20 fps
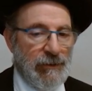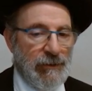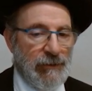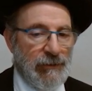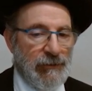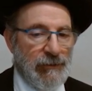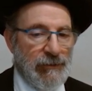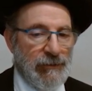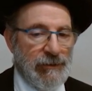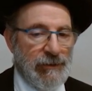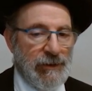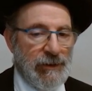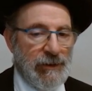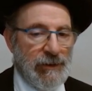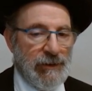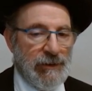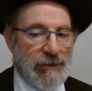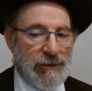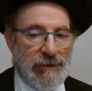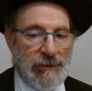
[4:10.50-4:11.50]
rook
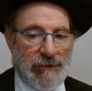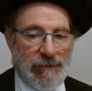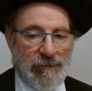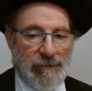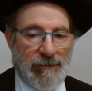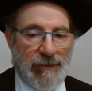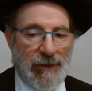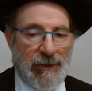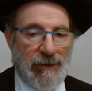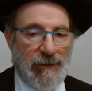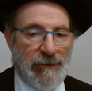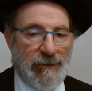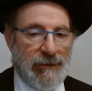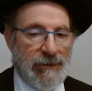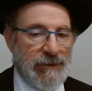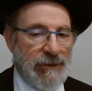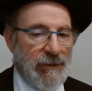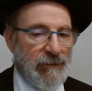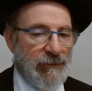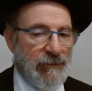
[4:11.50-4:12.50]
takes mate, the
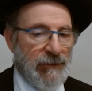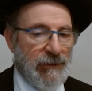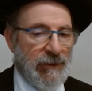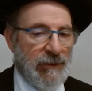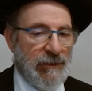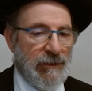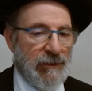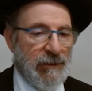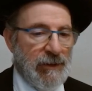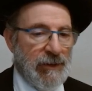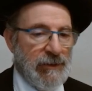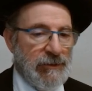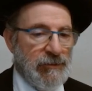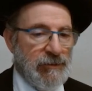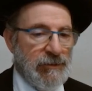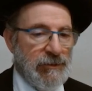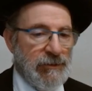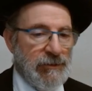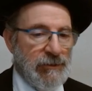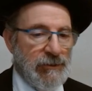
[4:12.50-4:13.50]
same thing as
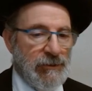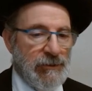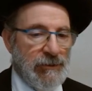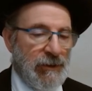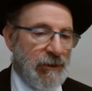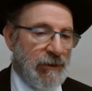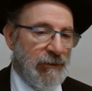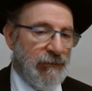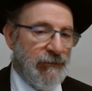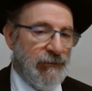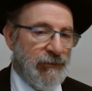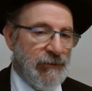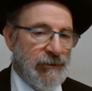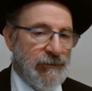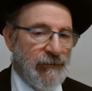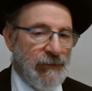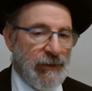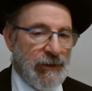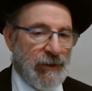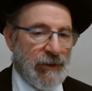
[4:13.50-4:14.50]
we saw in the first
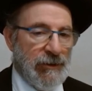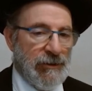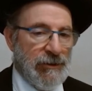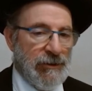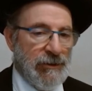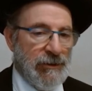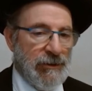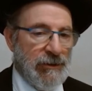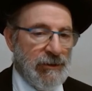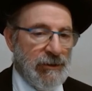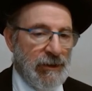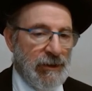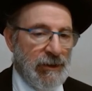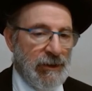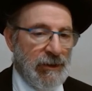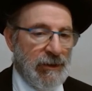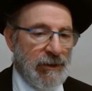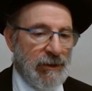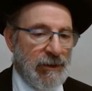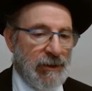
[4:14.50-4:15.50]
variation,
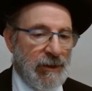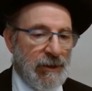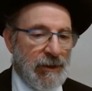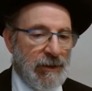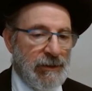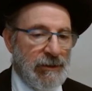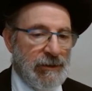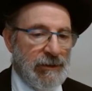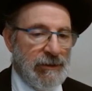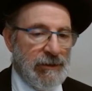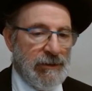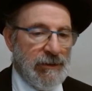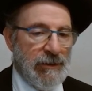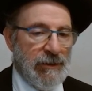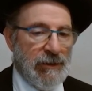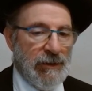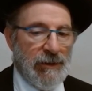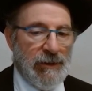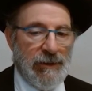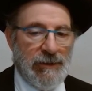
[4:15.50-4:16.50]
knight
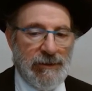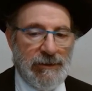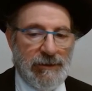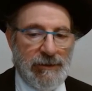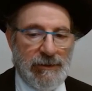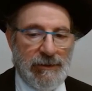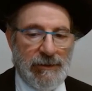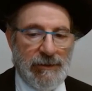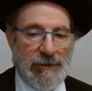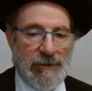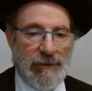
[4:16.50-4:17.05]
knight